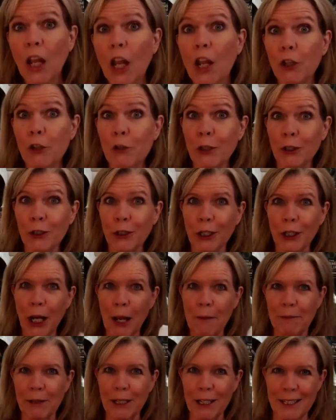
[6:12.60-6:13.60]
You can look it
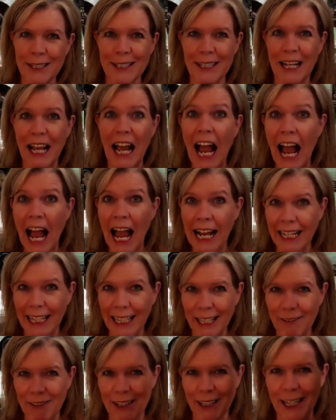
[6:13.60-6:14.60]
up because I can
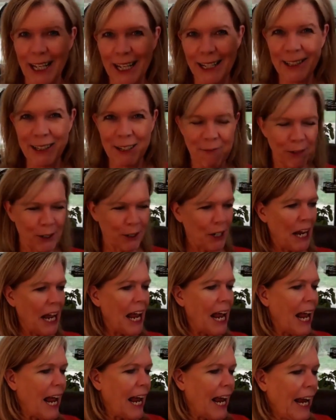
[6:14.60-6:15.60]
give you the case number.
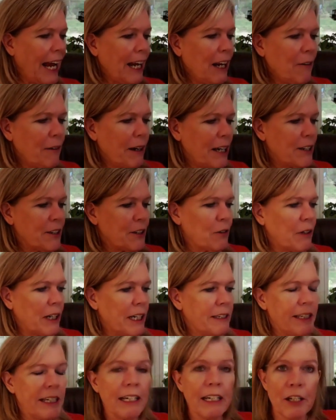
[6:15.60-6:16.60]
Anyway, so I
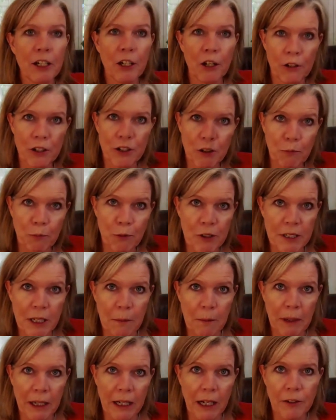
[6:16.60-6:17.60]
did a notice of
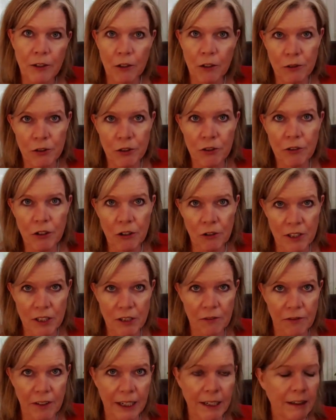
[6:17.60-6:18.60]
presentment. I don't do notice
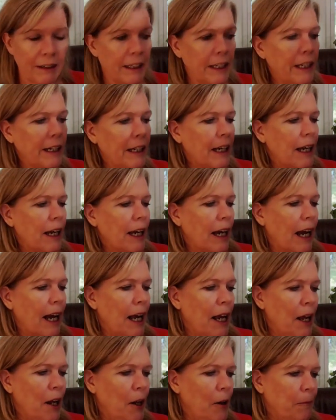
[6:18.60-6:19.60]
of filing
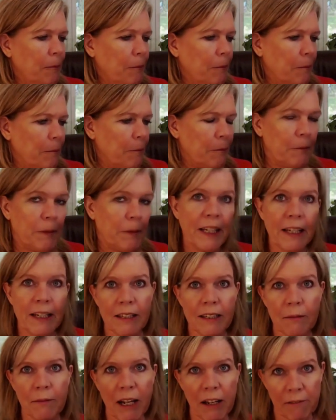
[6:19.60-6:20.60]

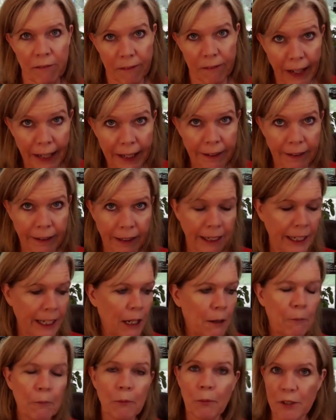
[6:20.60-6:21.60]
because I'm not filing.
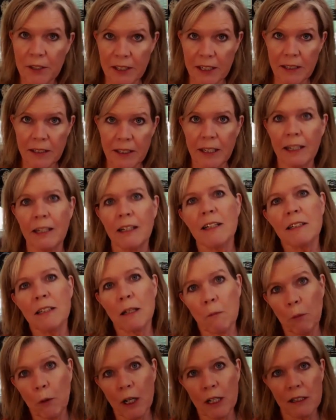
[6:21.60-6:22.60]
I'm presenting because
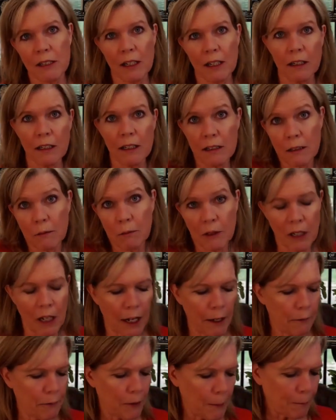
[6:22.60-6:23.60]
I'm present, because I'm
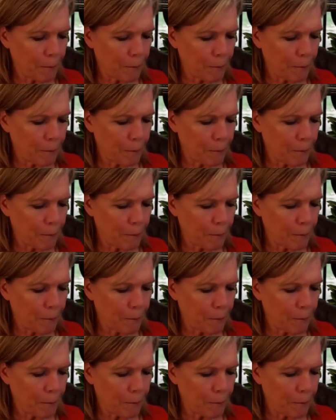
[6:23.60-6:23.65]
live.